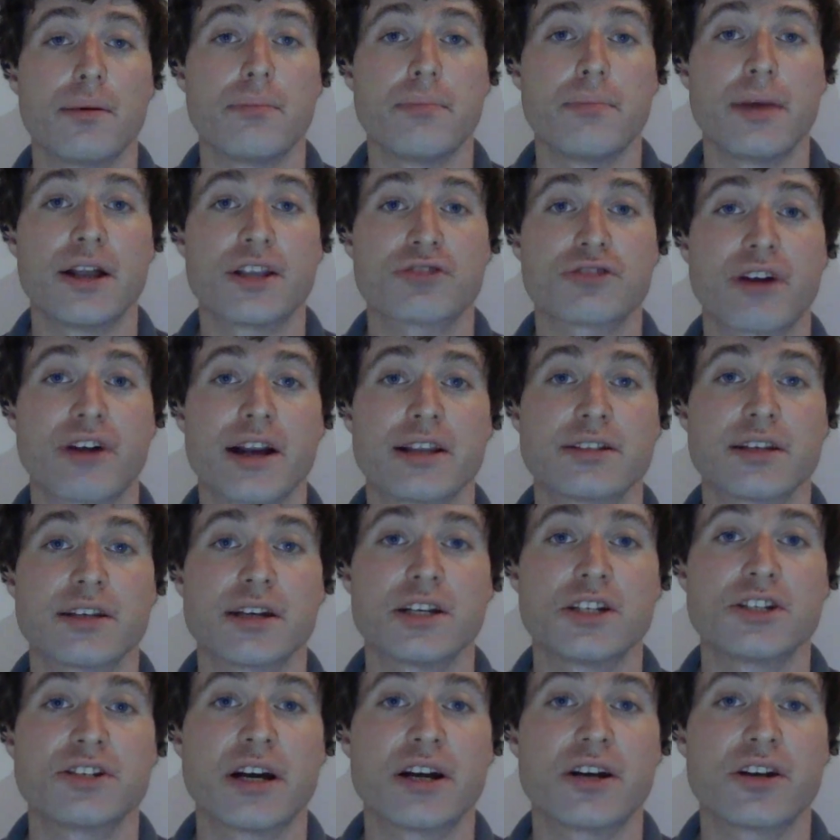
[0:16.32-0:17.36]
men's rights
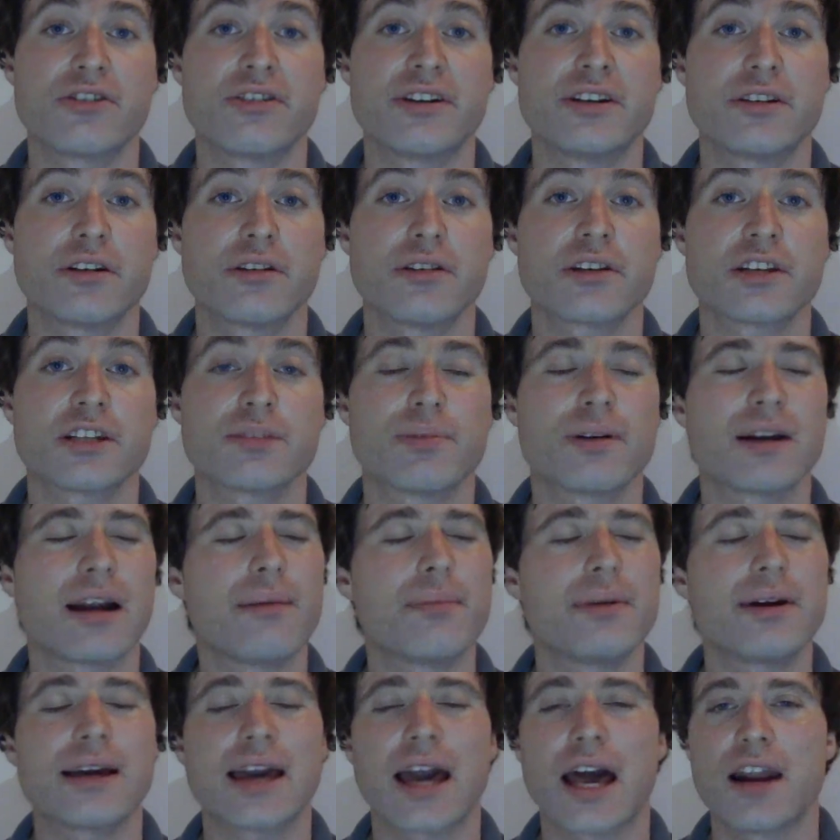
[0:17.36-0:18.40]
and gender into this, but
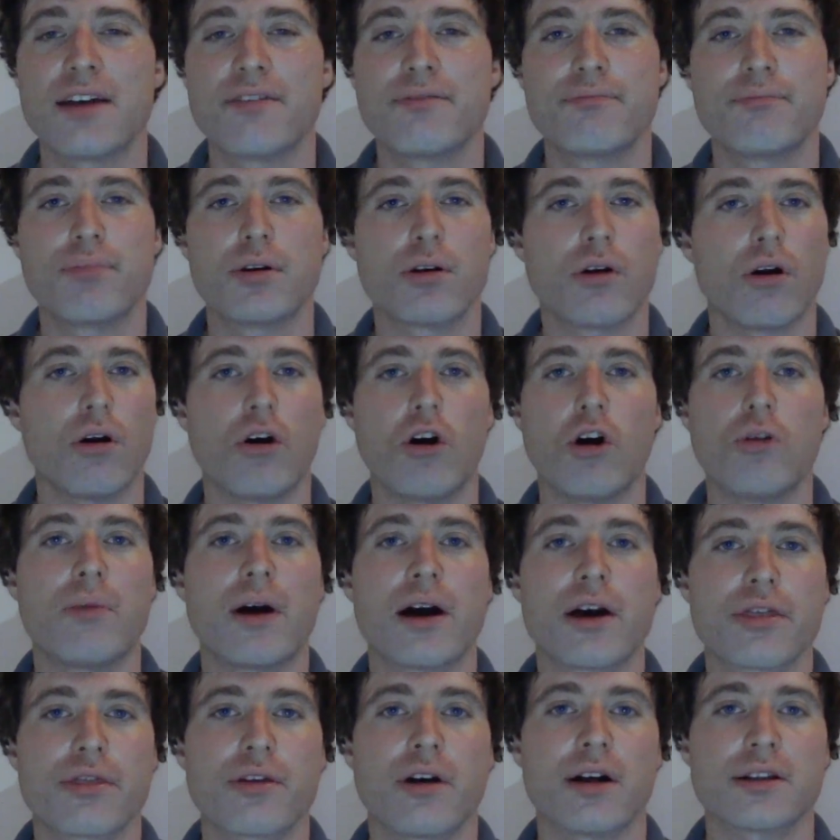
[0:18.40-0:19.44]
I'm going to kind of put all
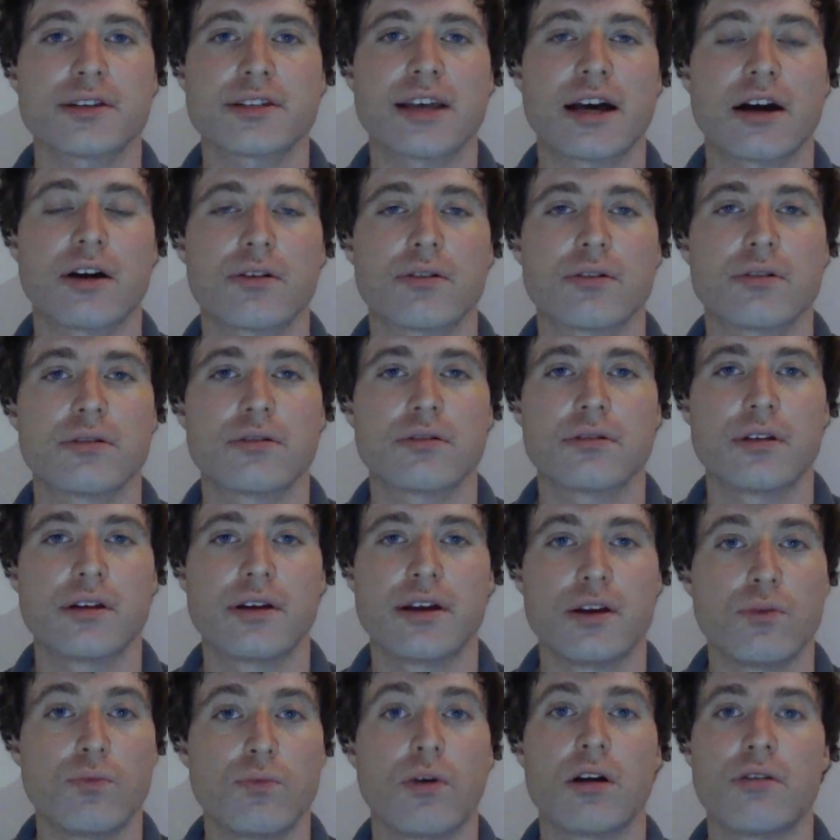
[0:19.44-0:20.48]
my thoughts out
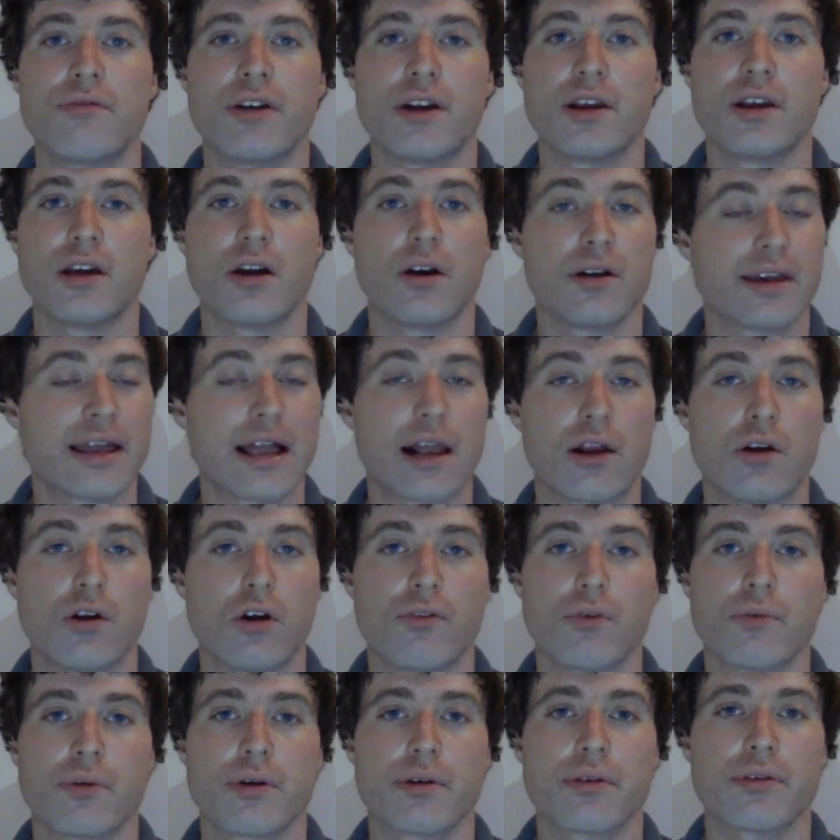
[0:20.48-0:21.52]
in one video and get it
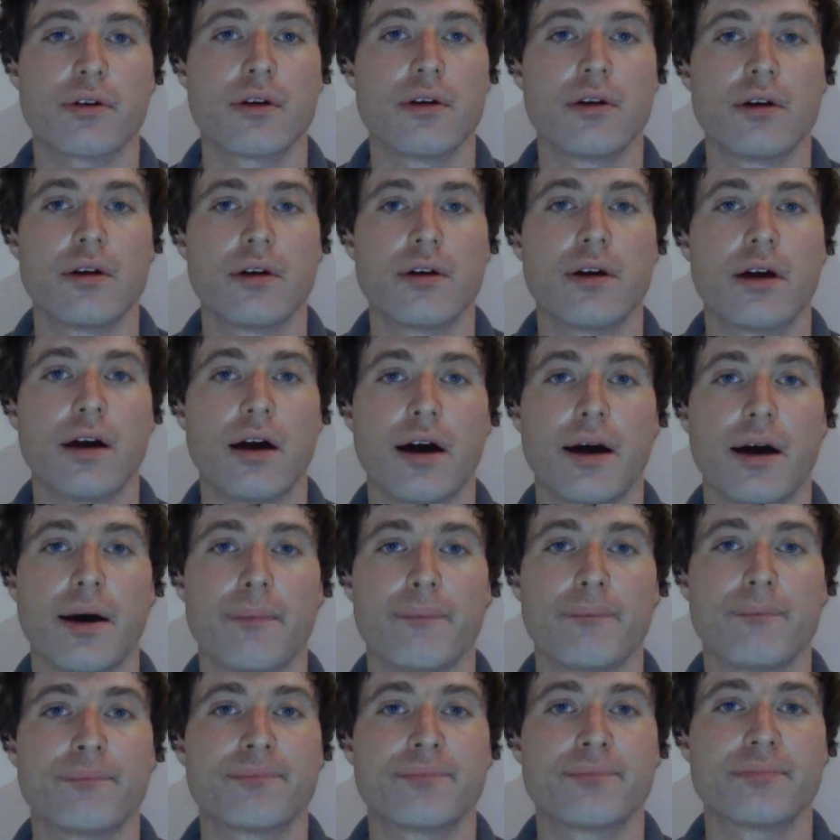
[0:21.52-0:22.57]
over with,
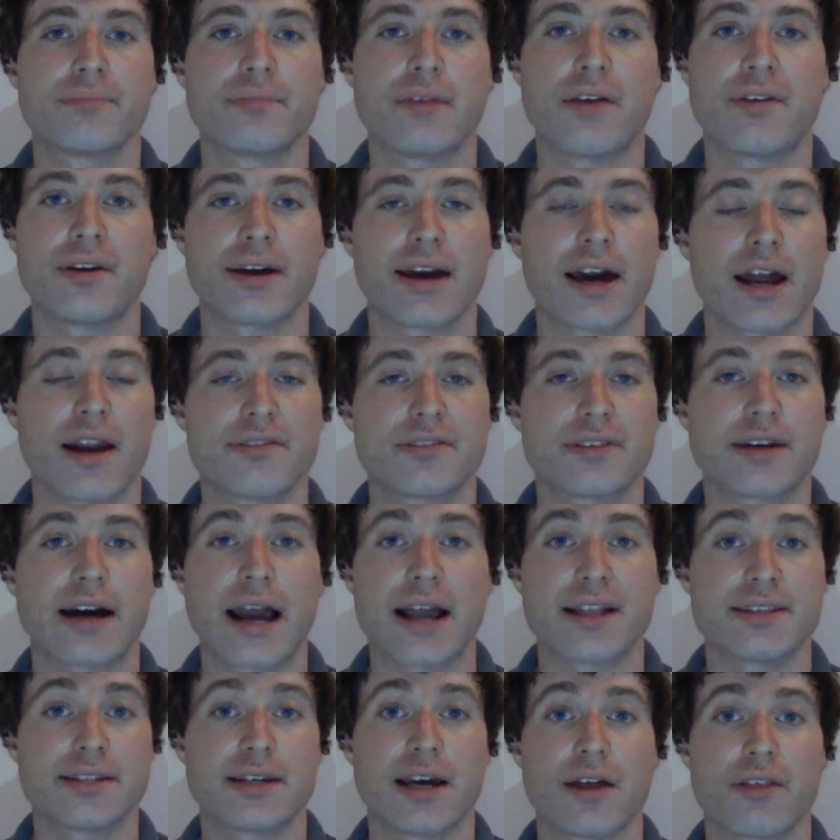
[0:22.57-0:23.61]
and then kind of
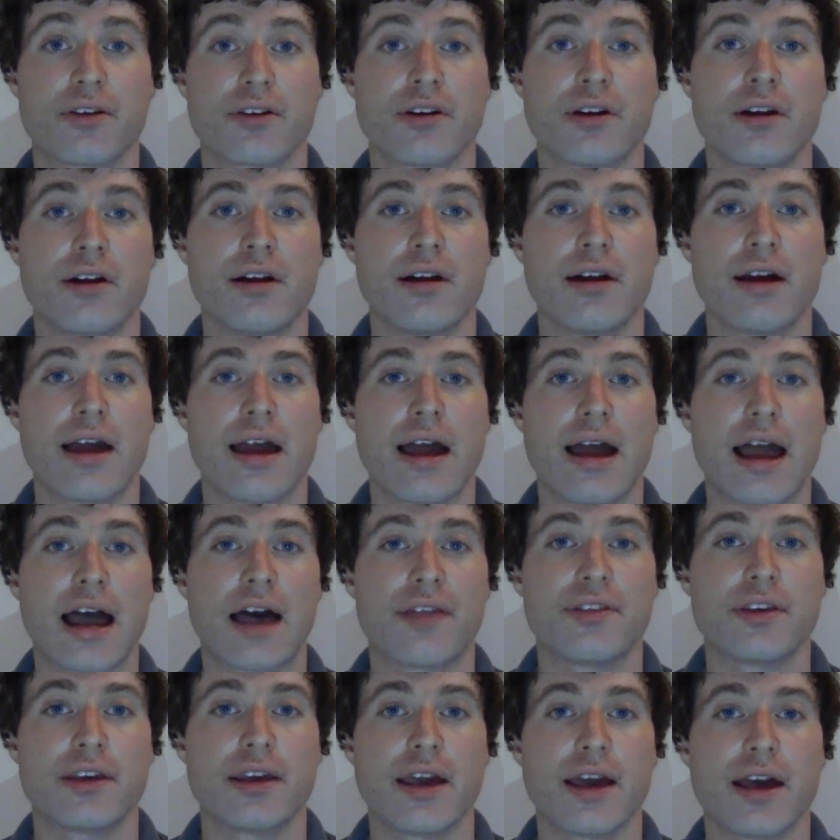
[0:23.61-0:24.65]
tie it together
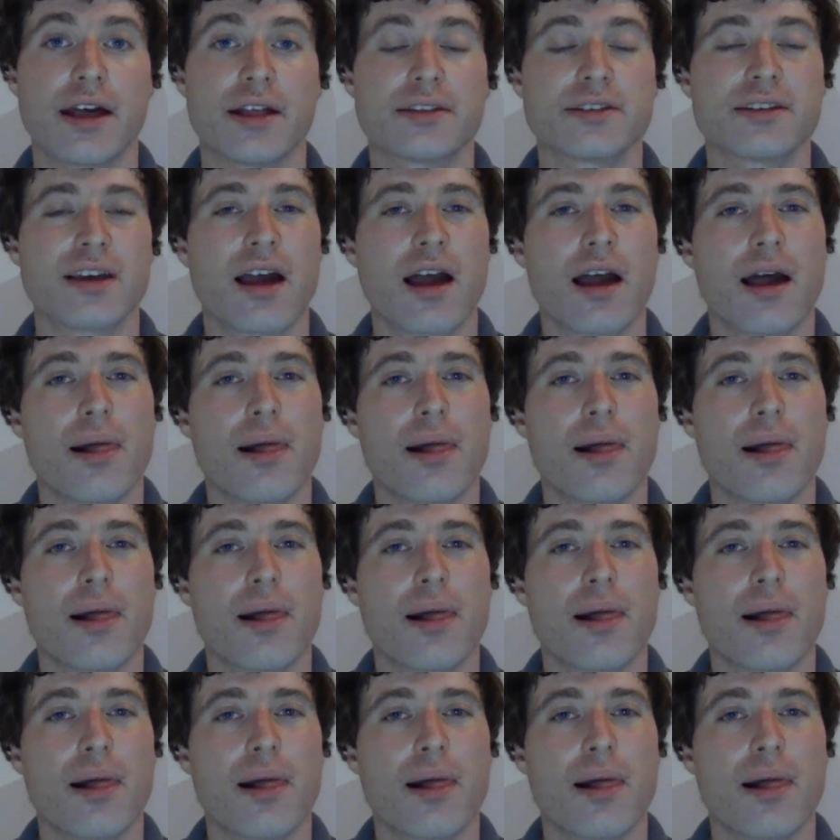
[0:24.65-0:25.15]
at the end.